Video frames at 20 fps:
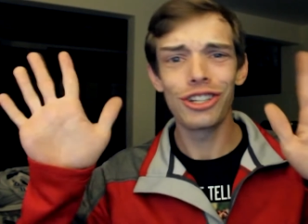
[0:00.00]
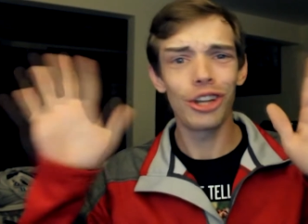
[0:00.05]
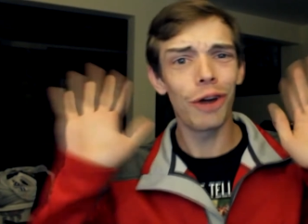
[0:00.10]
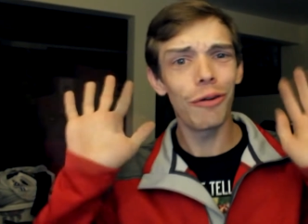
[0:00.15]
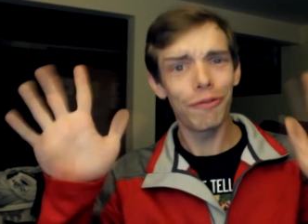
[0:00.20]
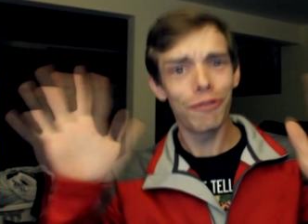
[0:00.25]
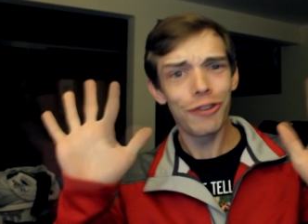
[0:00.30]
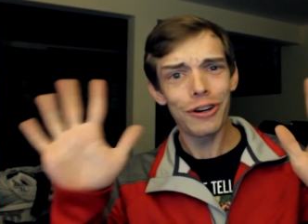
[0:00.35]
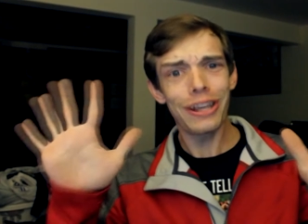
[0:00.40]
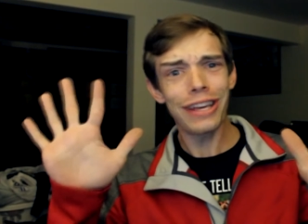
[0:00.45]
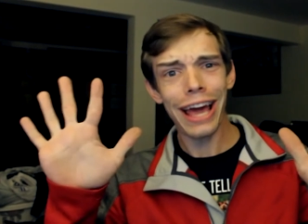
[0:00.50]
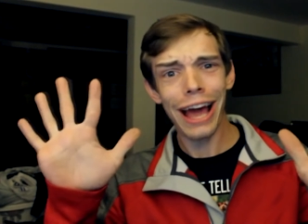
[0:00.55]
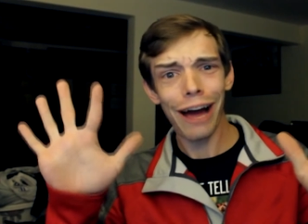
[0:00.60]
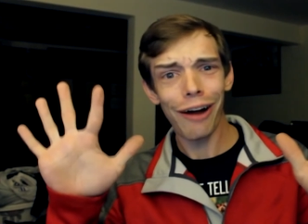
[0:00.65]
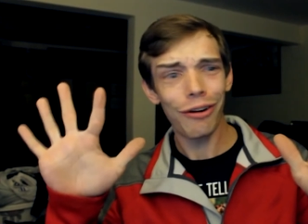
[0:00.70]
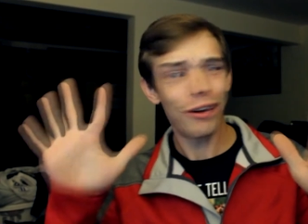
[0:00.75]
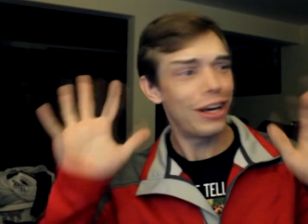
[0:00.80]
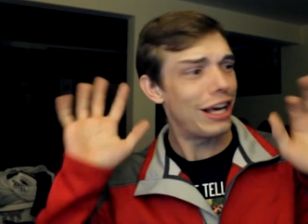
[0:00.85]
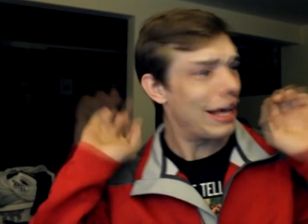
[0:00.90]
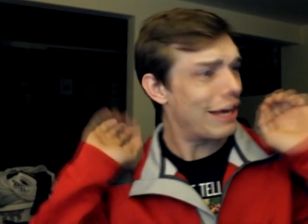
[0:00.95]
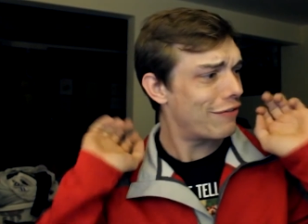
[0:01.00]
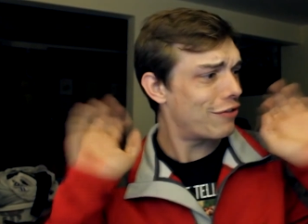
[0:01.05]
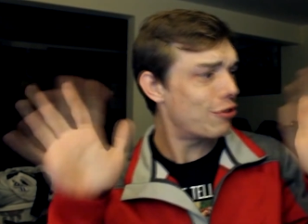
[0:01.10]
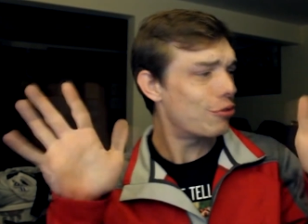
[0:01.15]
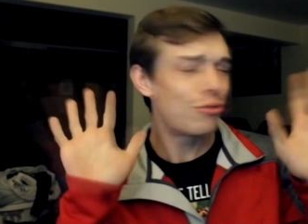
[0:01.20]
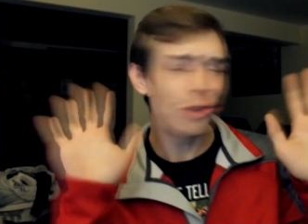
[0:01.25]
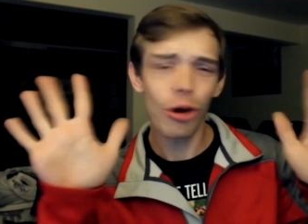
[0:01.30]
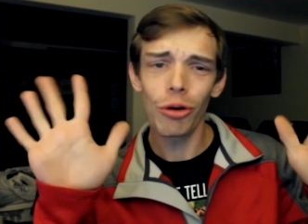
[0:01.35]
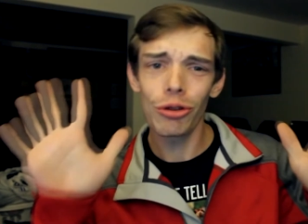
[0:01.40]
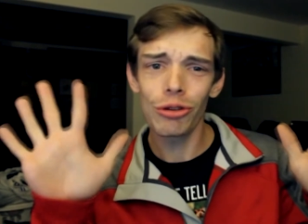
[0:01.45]
Don't freak out if you
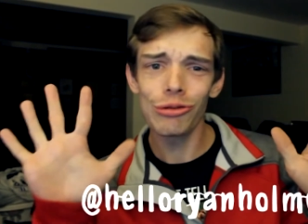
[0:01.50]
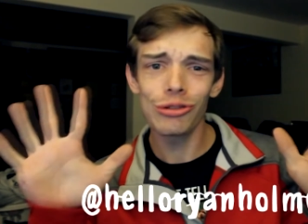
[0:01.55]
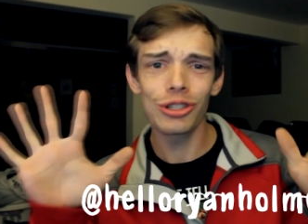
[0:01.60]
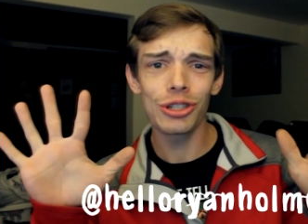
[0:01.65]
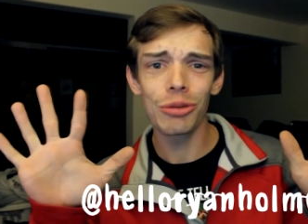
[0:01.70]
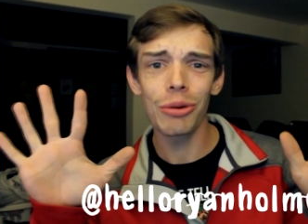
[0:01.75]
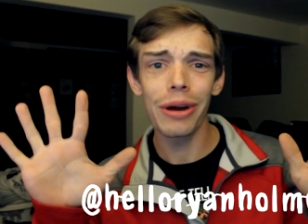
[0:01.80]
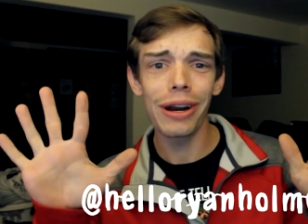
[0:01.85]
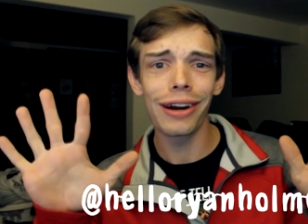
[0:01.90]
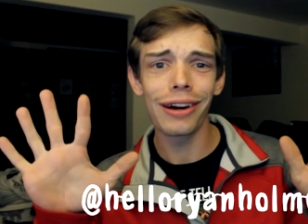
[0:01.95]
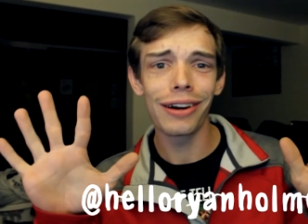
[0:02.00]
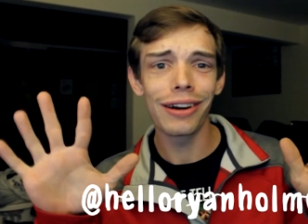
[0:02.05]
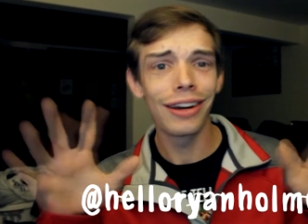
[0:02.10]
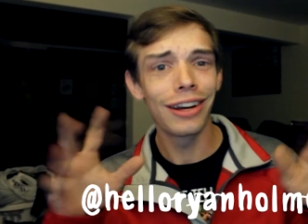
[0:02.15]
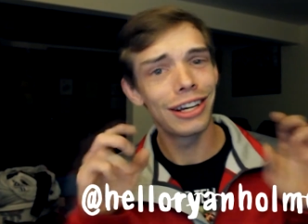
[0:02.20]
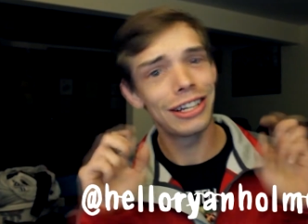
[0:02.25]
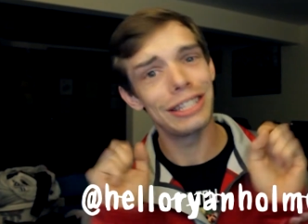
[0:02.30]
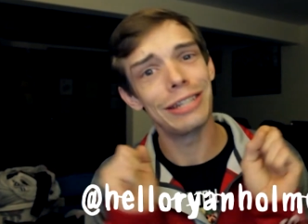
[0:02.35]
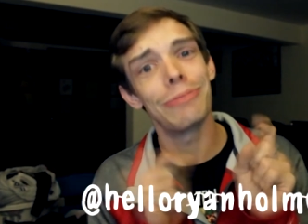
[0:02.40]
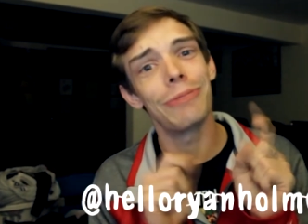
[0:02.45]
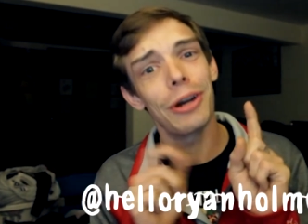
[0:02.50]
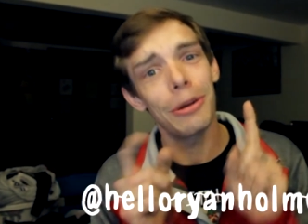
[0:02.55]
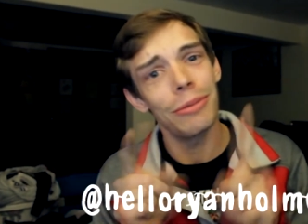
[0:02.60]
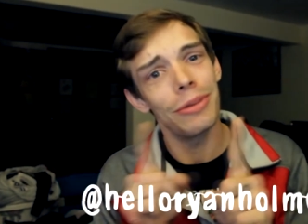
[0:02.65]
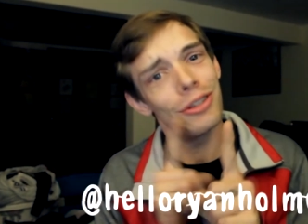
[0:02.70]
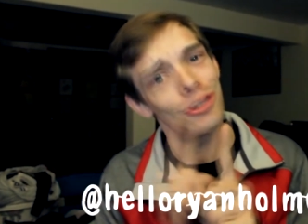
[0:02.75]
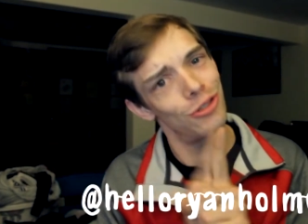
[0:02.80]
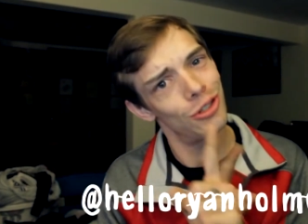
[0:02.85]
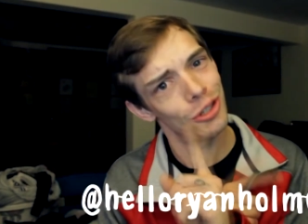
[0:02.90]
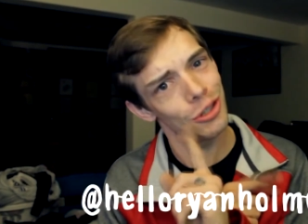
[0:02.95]
don't use Twitter, because I'm going to be
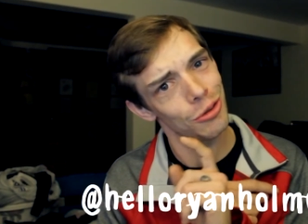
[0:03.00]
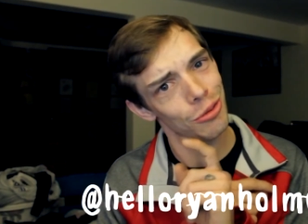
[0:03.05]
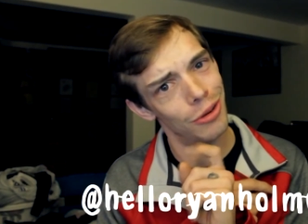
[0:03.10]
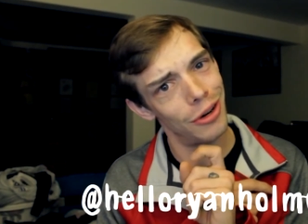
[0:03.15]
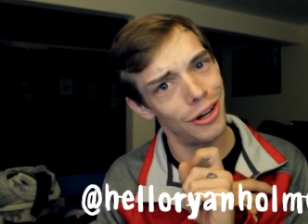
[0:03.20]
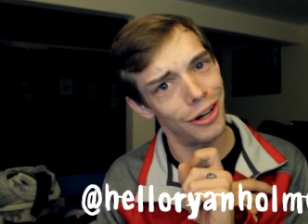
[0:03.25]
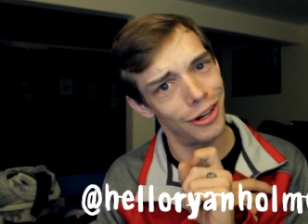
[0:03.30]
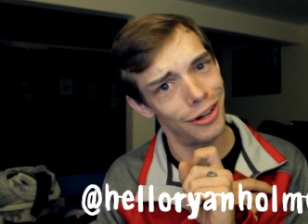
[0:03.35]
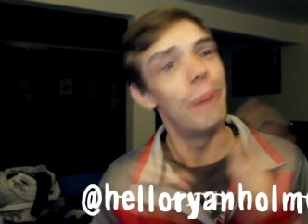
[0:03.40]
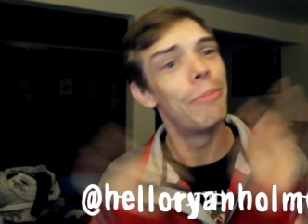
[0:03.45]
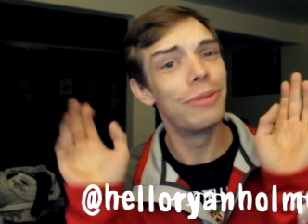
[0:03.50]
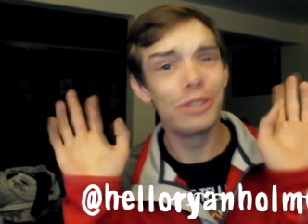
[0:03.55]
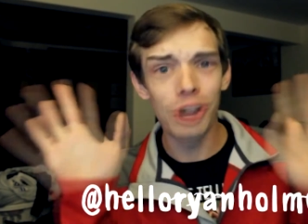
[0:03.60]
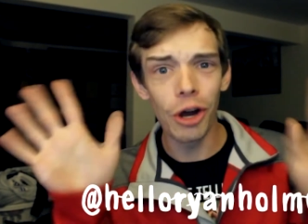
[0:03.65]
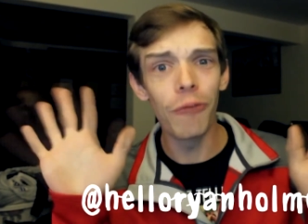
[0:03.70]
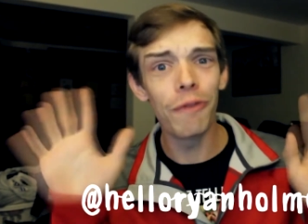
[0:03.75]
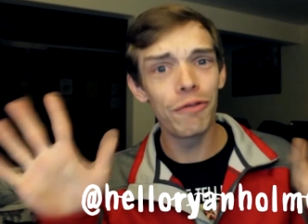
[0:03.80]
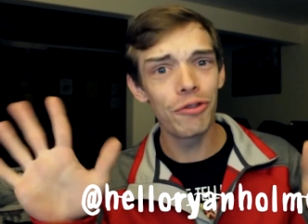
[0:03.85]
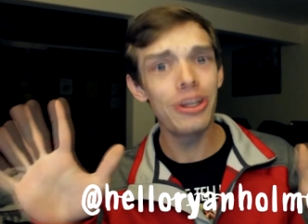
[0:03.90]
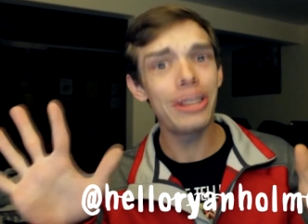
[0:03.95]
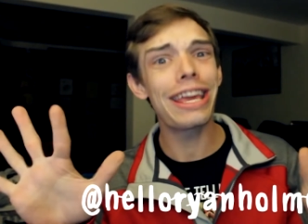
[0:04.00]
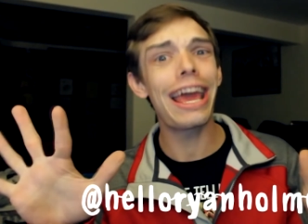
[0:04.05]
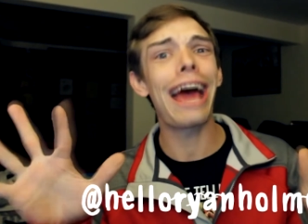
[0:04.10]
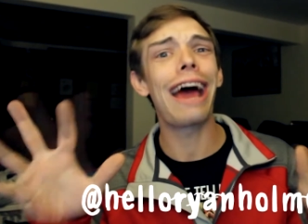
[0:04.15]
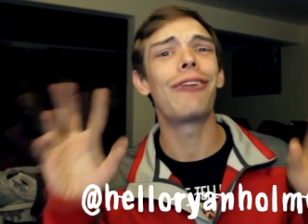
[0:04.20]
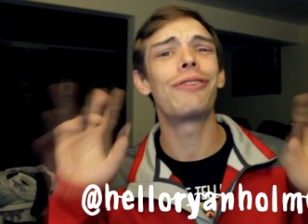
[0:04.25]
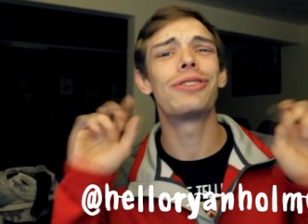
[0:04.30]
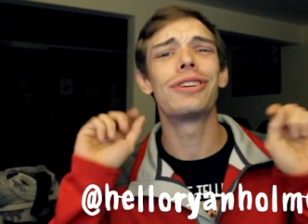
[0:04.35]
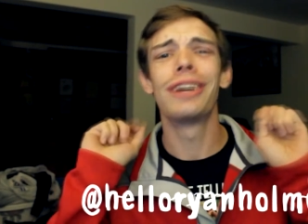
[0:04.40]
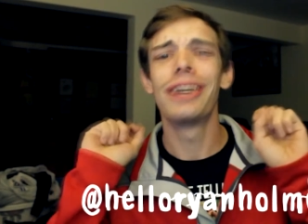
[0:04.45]
using Twitter. But don't freak
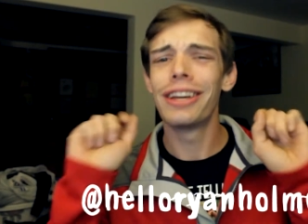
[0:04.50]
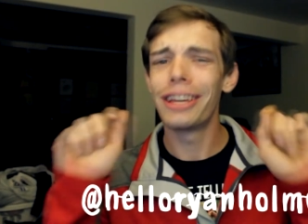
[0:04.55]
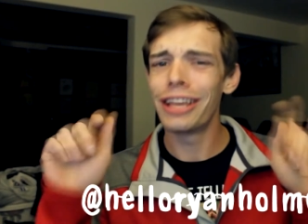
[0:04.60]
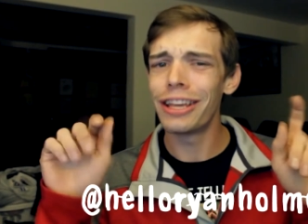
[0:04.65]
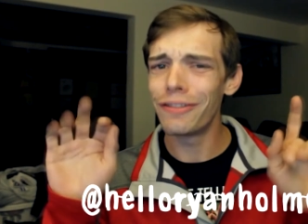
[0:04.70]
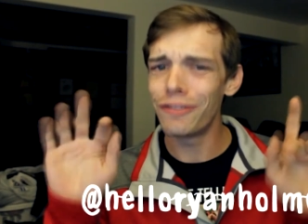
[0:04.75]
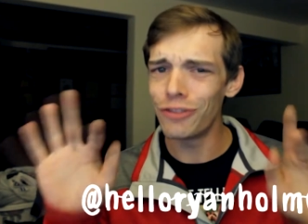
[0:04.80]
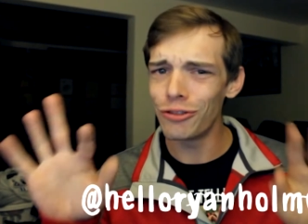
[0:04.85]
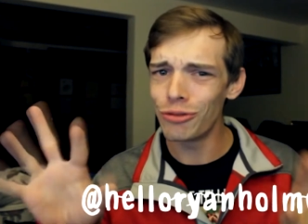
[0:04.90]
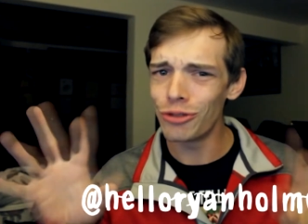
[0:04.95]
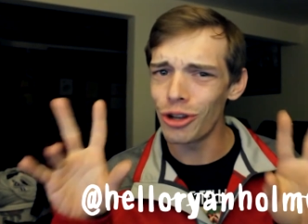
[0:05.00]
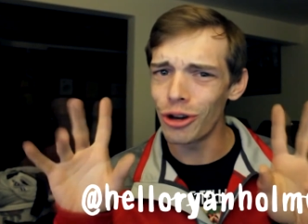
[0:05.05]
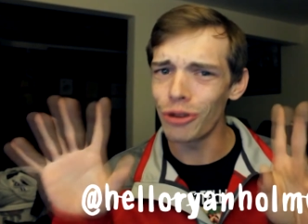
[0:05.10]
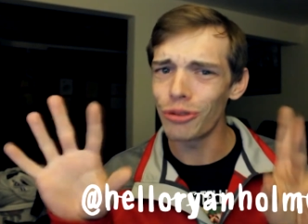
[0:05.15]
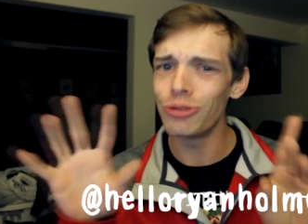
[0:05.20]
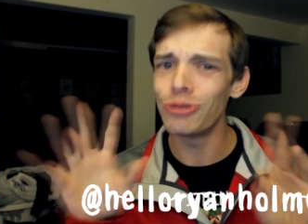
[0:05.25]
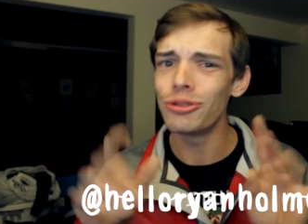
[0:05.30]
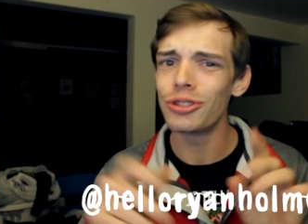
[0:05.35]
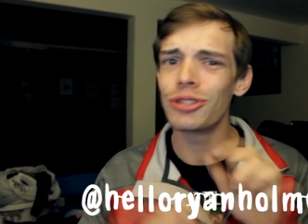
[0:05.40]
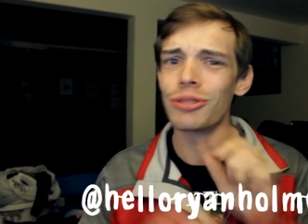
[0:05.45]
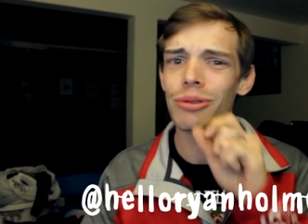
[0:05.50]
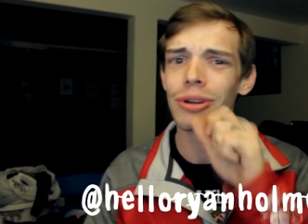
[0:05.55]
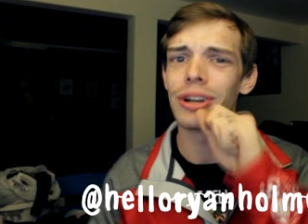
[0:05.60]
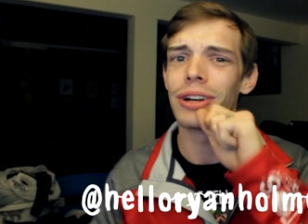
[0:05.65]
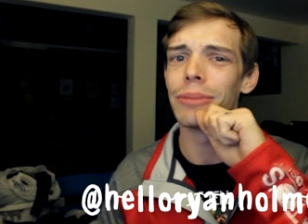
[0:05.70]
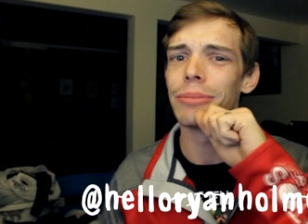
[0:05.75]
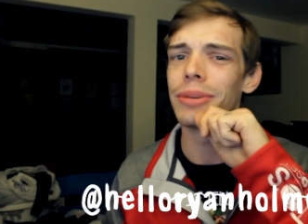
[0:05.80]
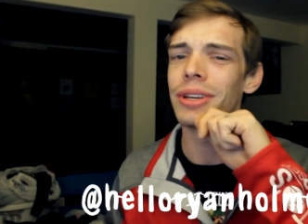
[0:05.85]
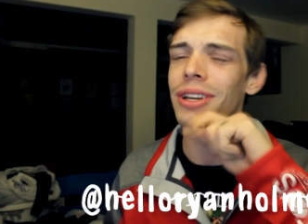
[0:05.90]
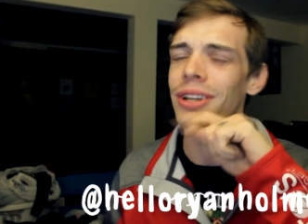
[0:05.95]
out if you don't use
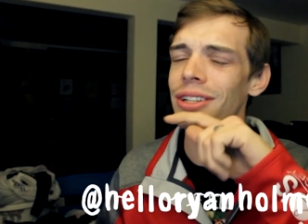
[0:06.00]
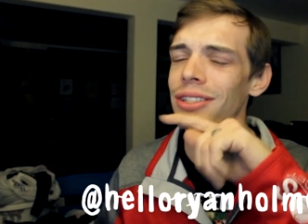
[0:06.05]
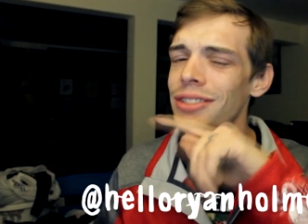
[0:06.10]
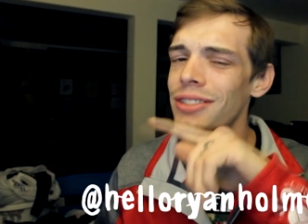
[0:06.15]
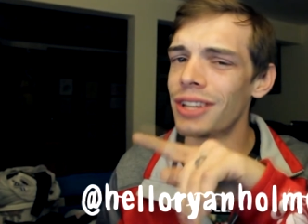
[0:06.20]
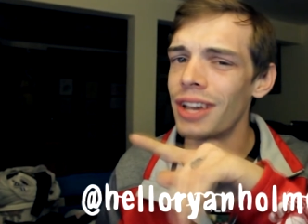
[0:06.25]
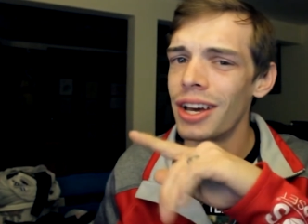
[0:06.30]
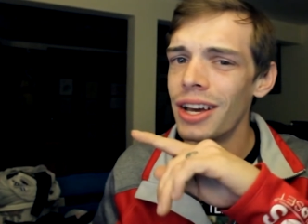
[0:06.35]
Twitter, because